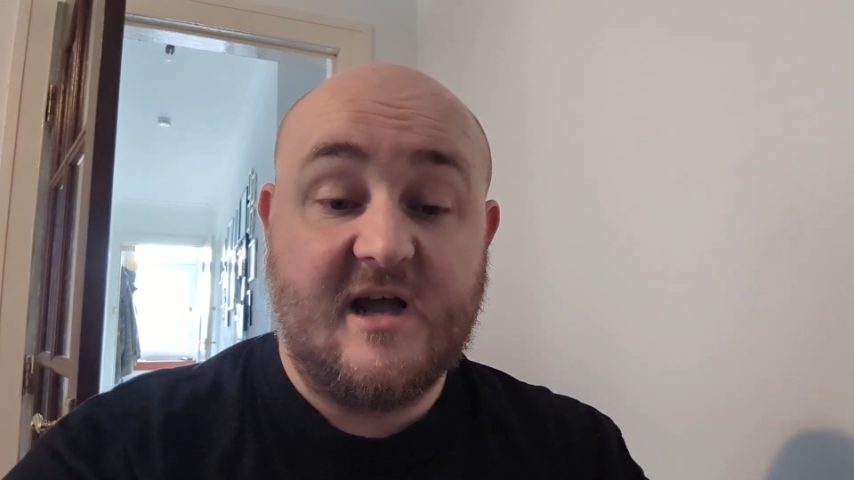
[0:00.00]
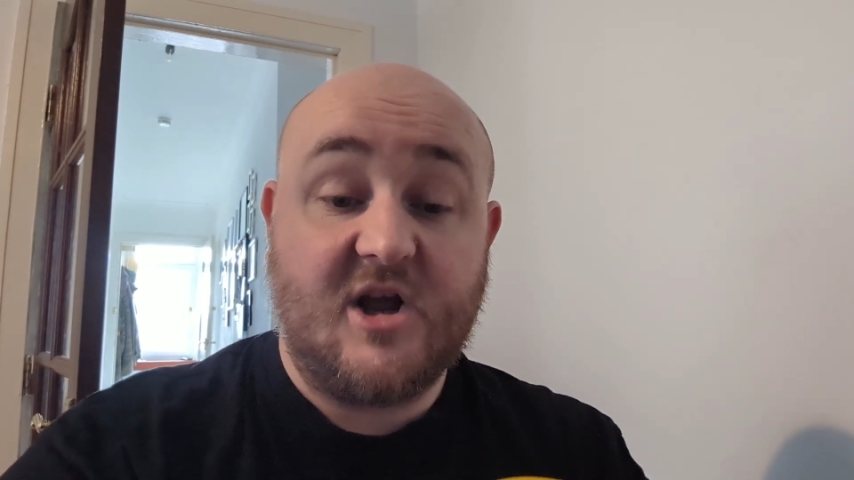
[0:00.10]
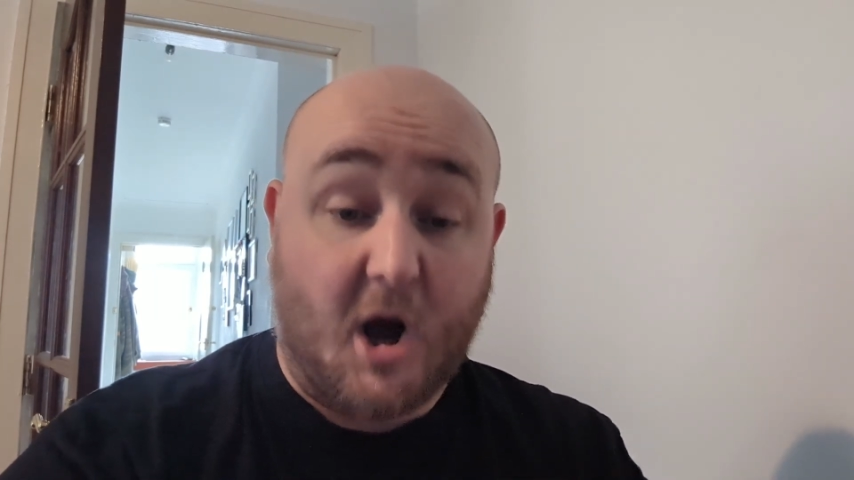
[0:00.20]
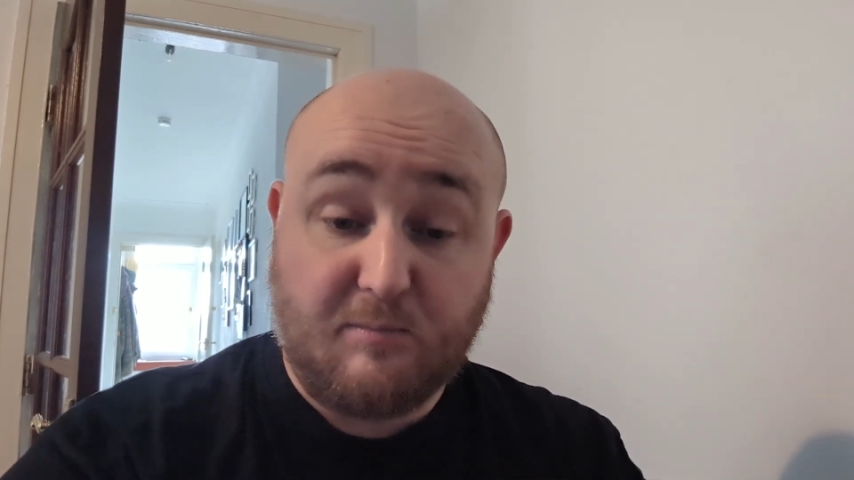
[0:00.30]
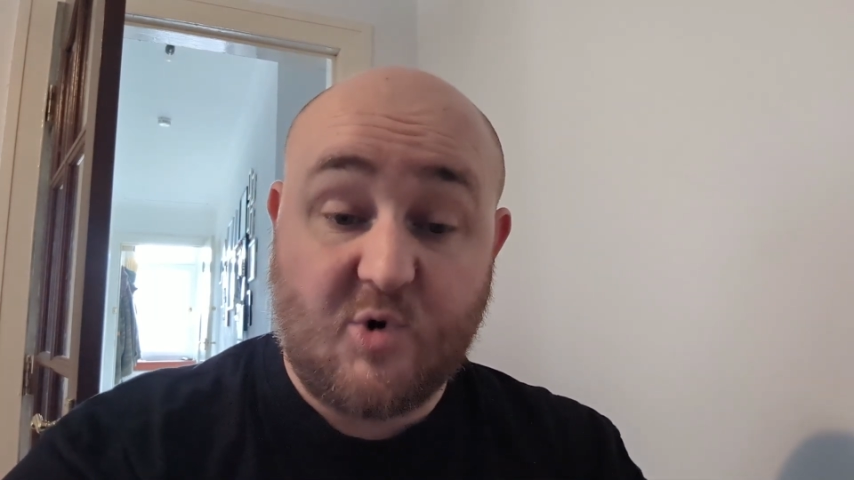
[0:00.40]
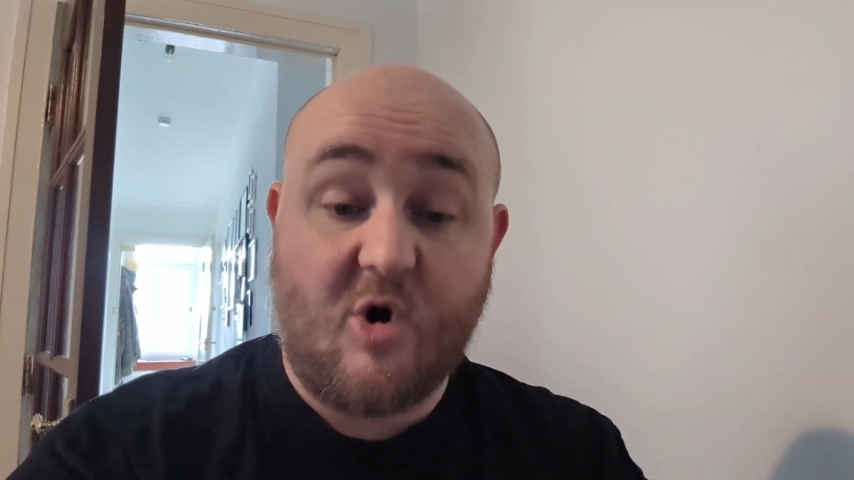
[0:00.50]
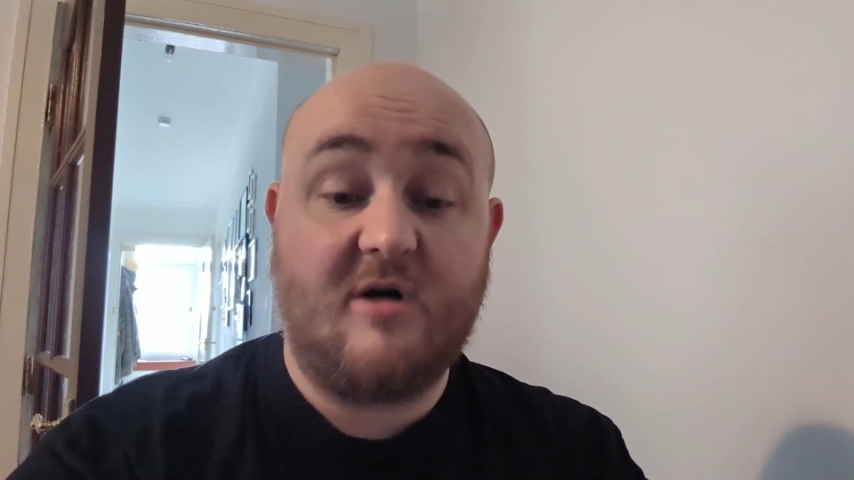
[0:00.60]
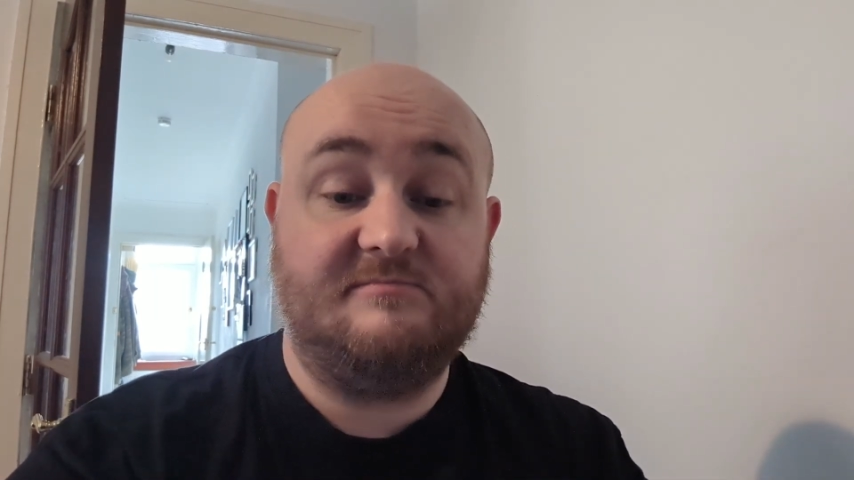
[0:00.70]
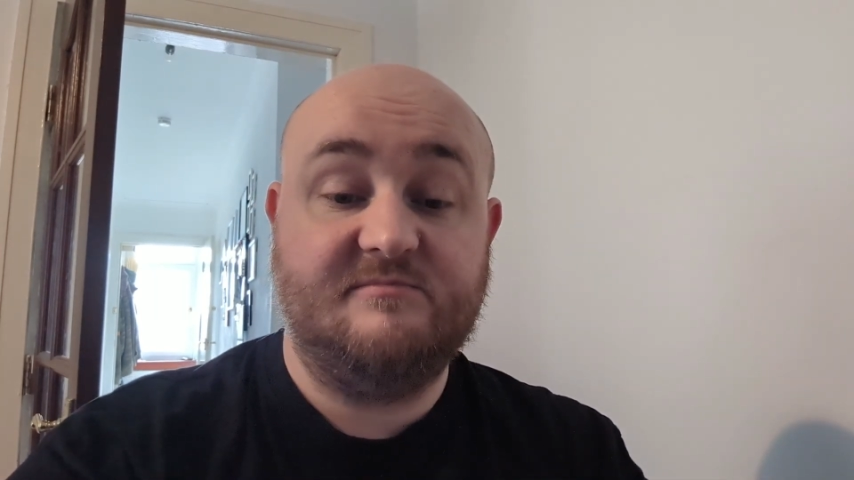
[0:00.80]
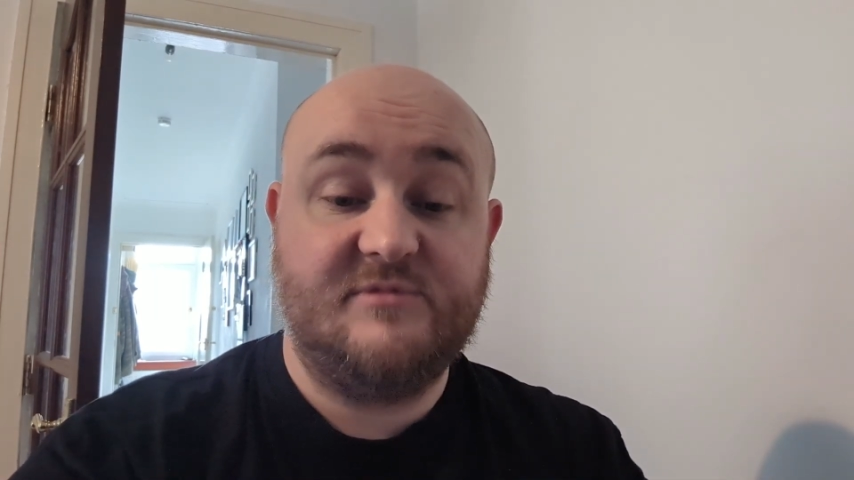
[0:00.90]

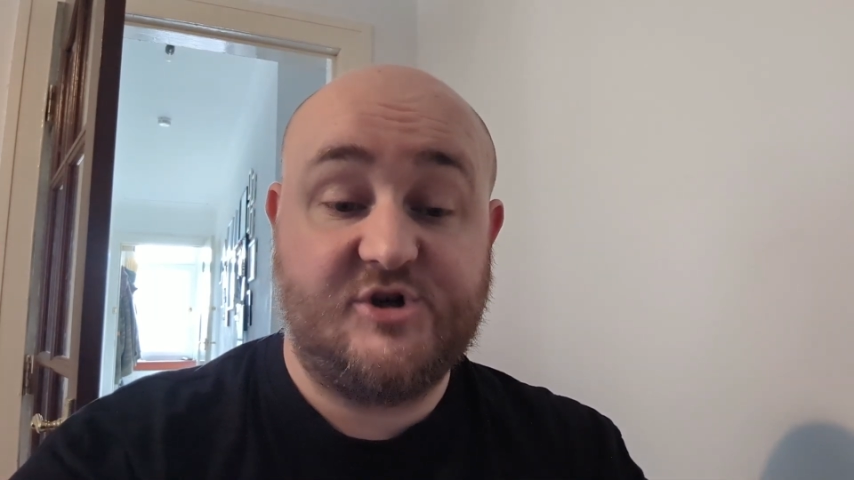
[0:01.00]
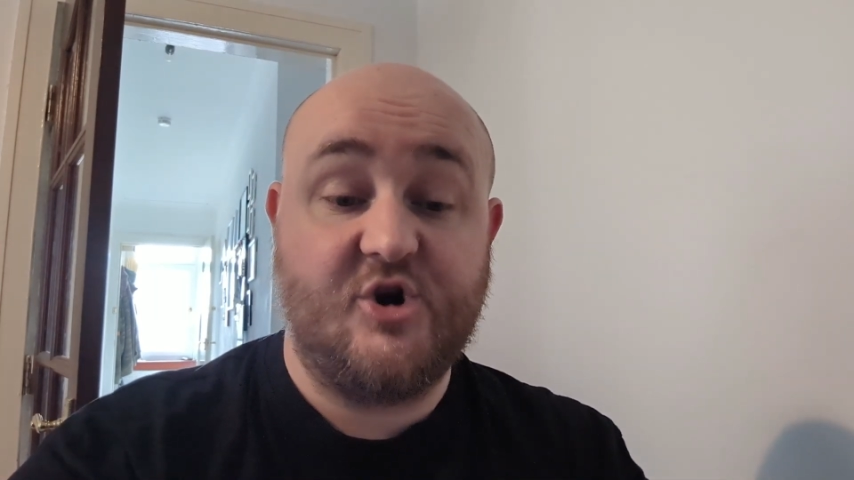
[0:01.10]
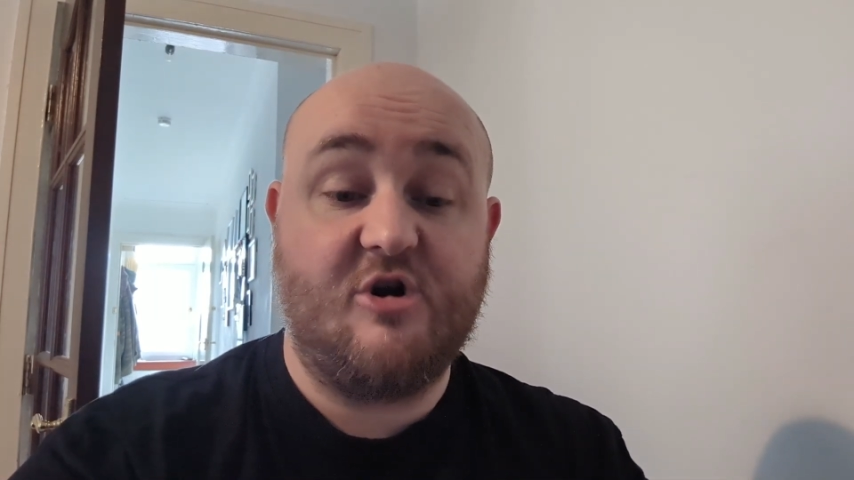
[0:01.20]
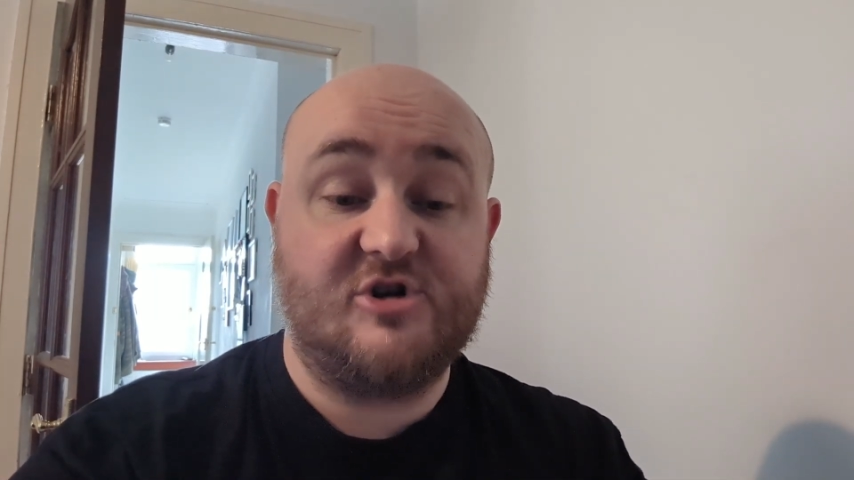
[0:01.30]
Kumquat, sugar,